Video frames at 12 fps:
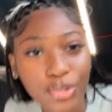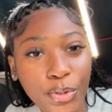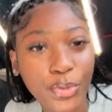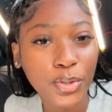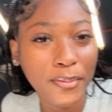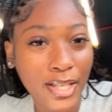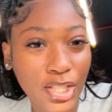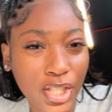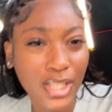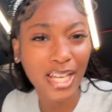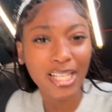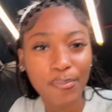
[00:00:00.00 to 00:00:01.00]
toot so much
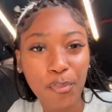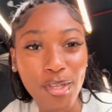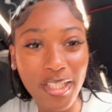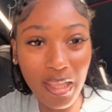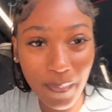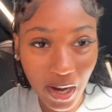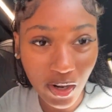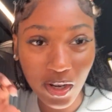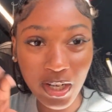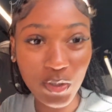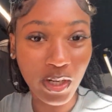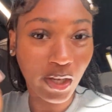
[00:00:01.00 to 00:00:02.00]
because there's music in the
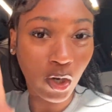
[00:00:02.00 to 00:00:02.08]
background. I don't get